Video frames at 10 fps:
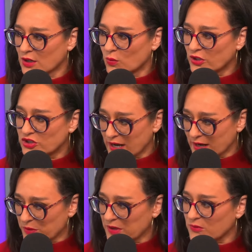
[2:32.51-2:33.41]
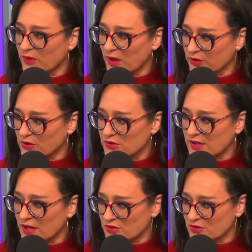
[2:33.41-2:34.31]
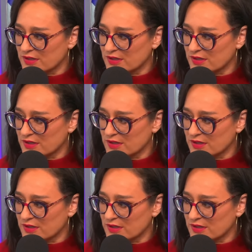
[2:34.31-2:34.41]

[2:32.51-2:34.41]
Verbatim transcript: which end up being failures as you're yeah.